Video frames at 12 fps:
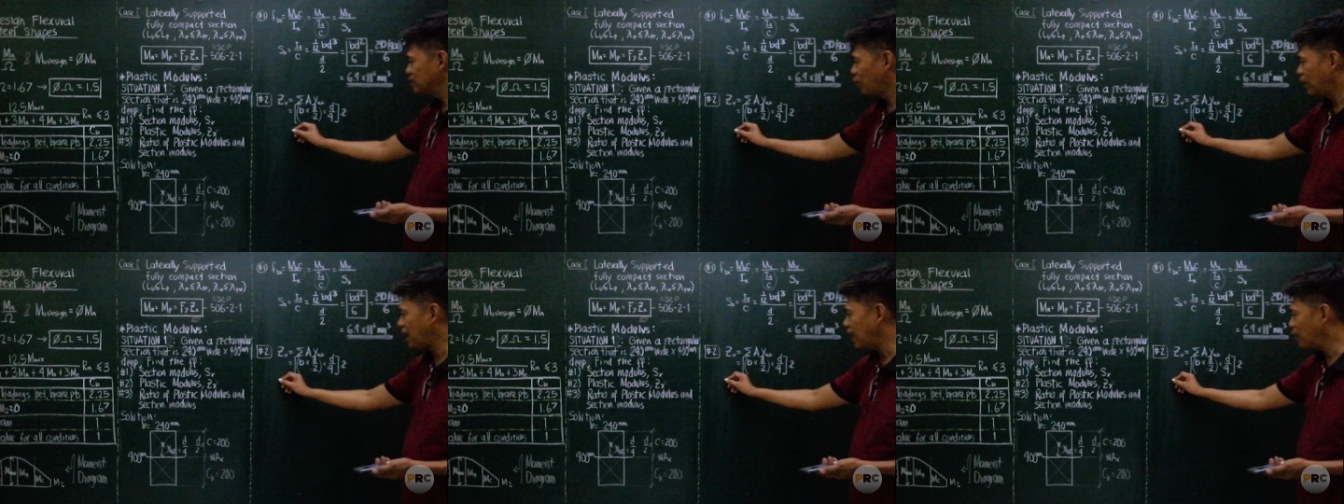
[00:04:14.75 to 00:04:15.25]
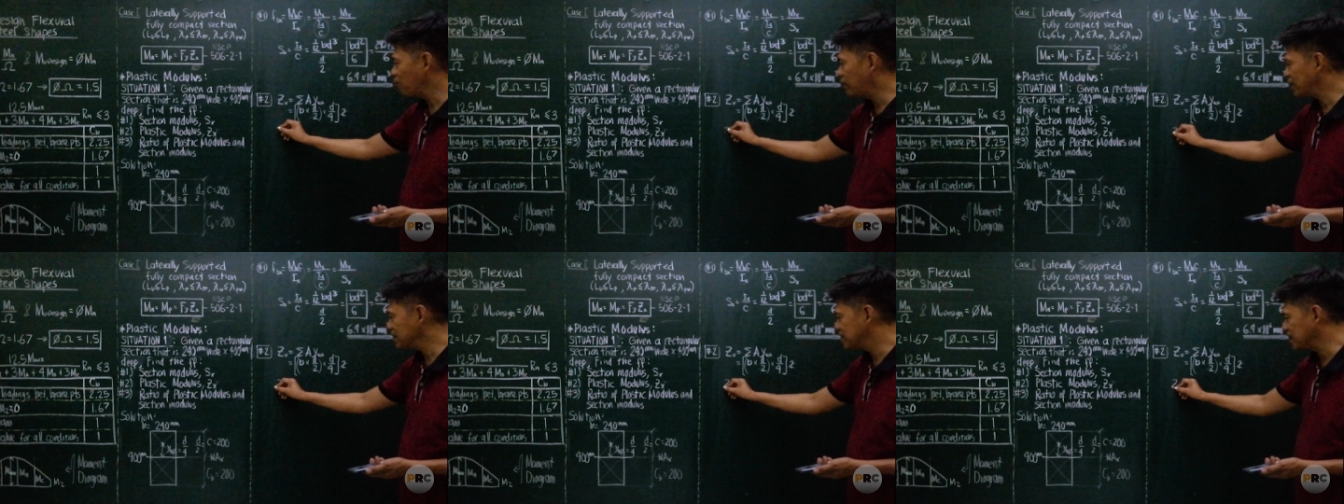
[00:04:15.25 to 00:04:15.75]
So
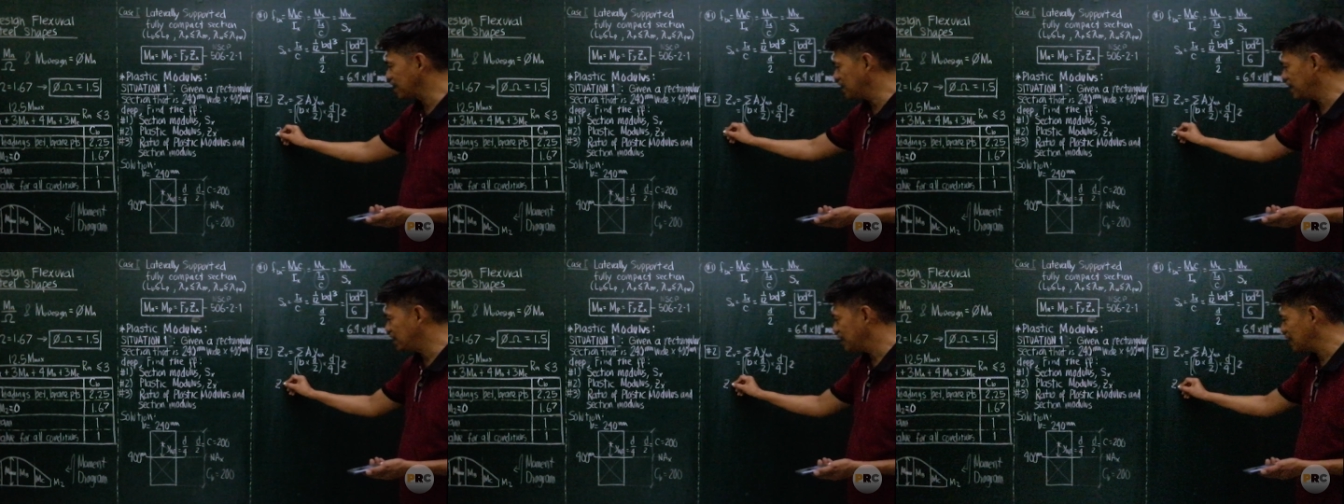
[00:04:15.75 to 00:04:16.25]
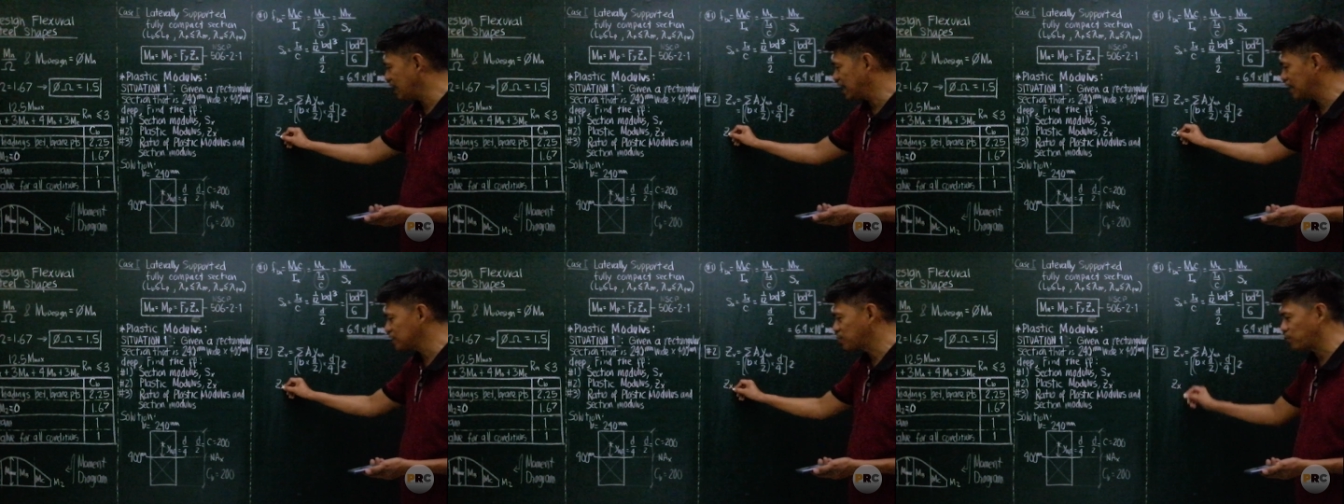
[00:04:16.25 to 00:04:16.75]
our Z
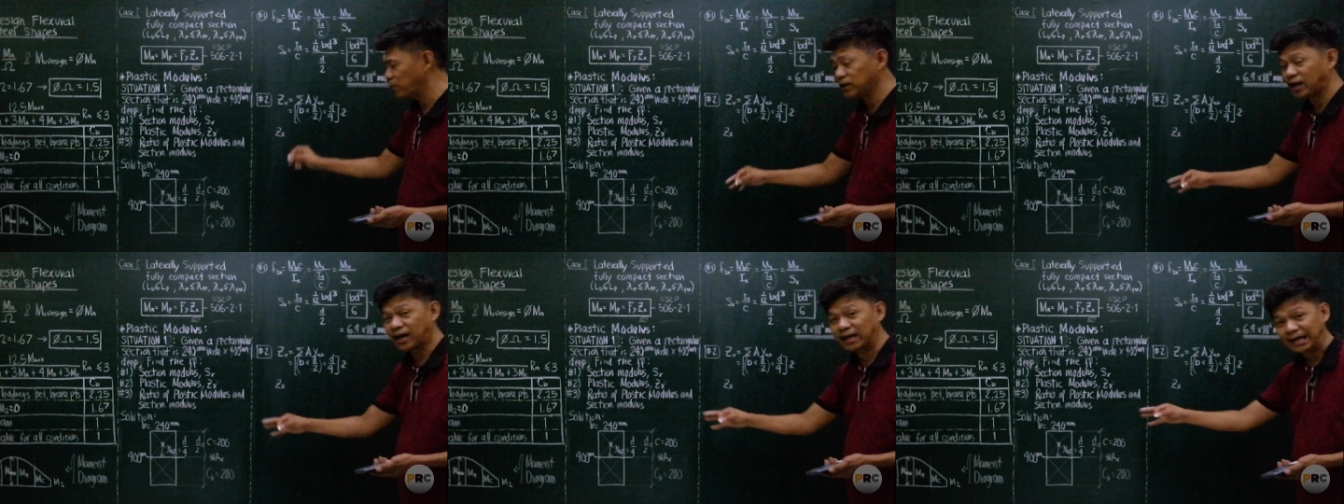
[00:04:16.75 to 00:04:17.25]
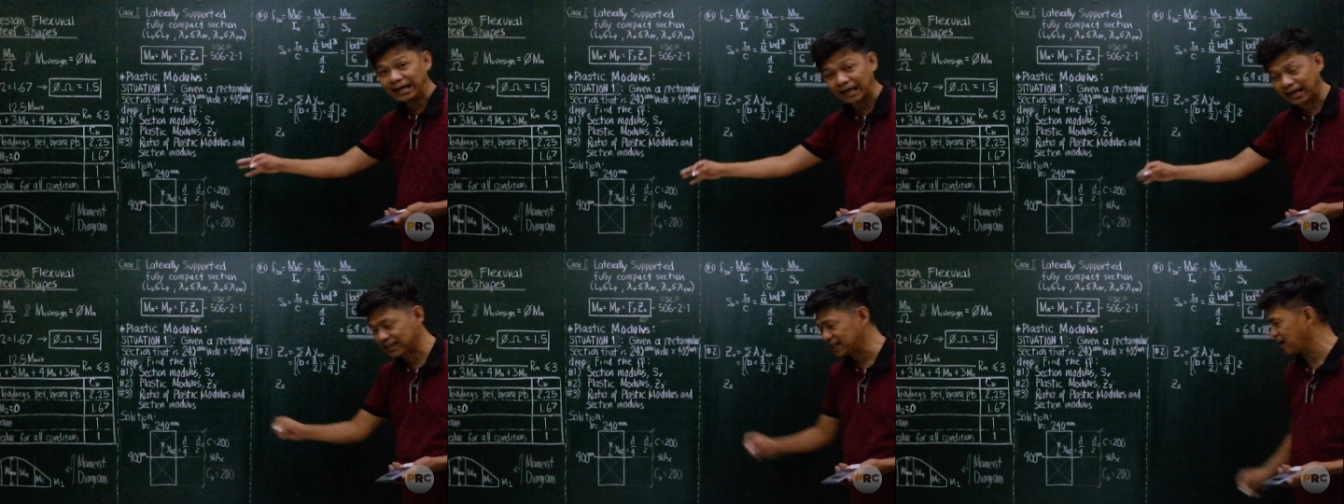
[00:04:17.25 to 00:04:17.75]
X for the
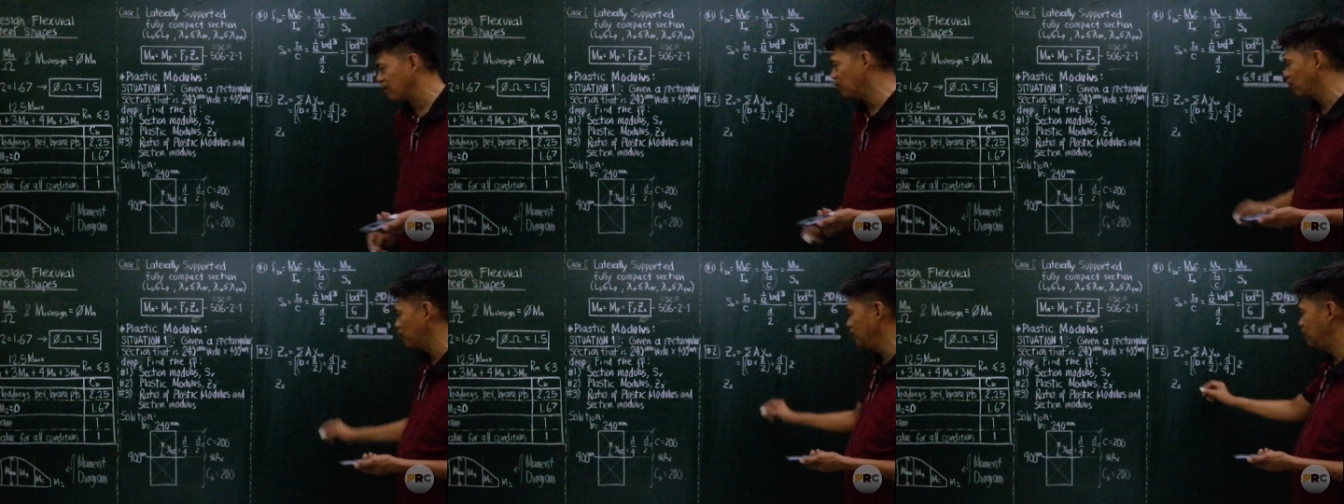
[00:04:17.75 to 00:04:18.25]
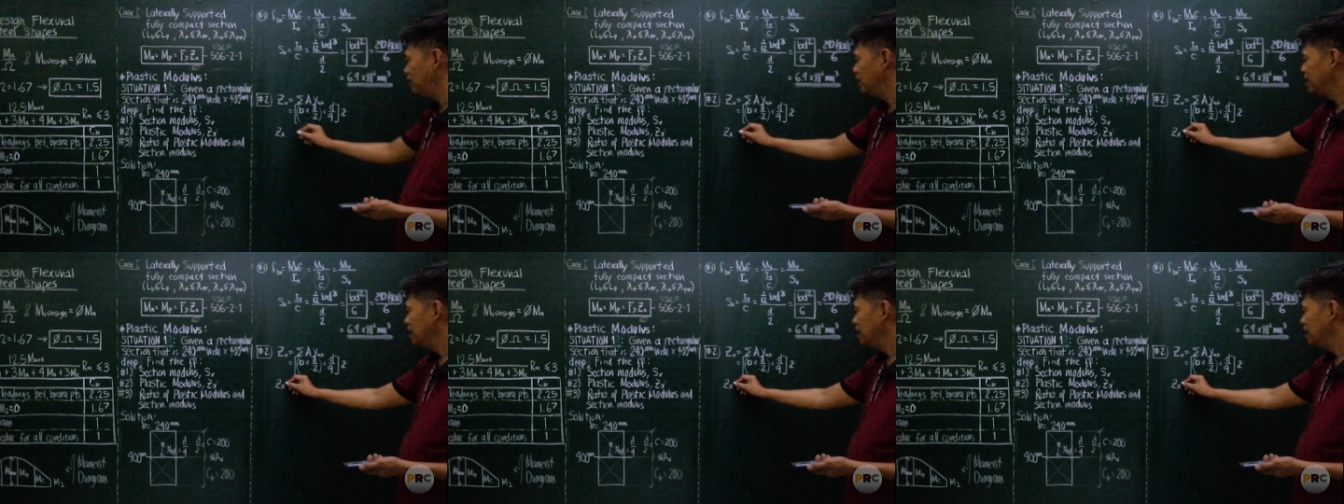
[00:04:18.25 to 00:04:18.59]
rectangle